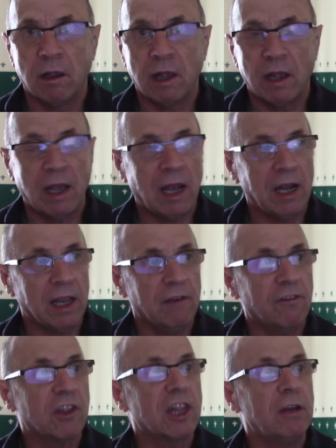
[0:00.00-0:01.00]
allele
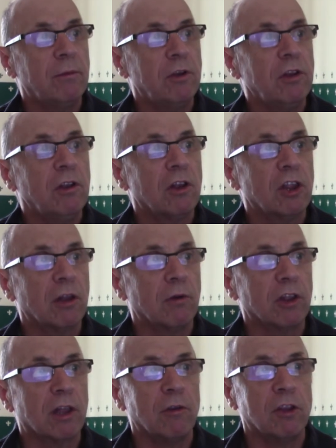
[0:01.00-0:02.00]
for cinnamon, so it's
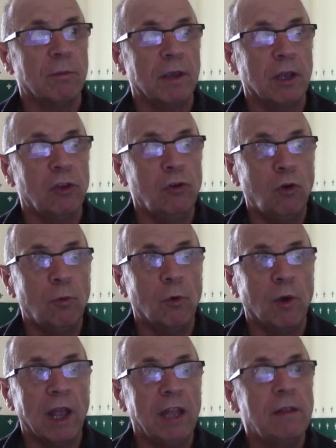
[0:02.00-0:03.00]
going to be a normal
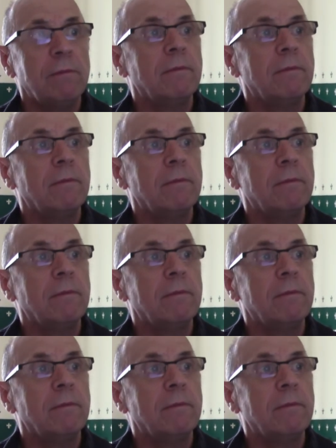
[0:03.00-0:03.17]
hen.